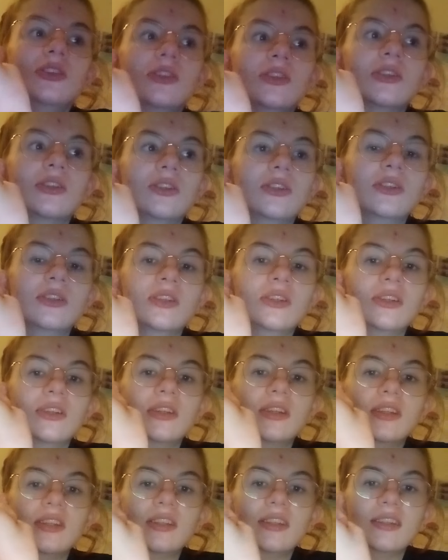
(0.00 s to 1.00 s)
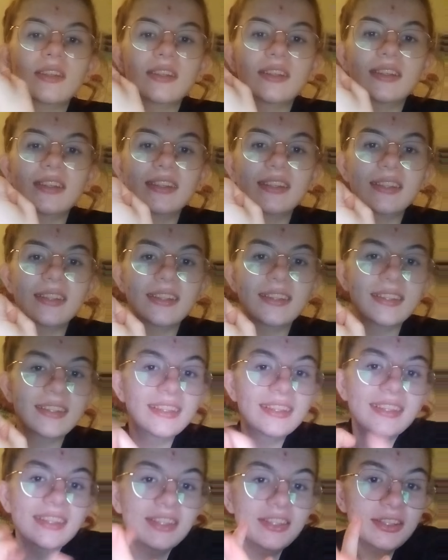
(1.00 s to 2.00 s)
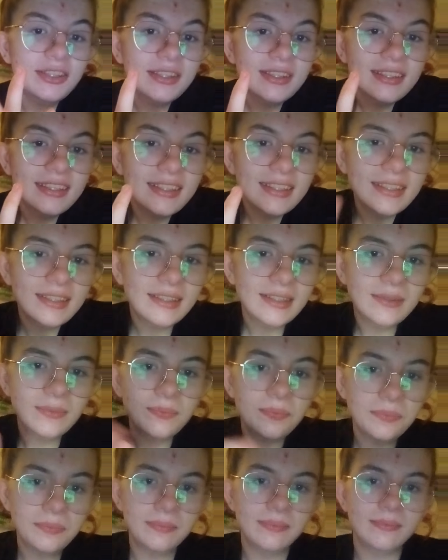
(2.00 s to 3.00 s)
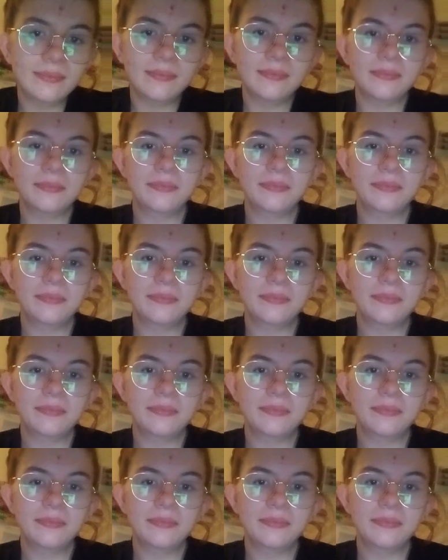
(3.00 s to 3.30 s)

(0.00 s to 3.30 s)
Nobody speaks.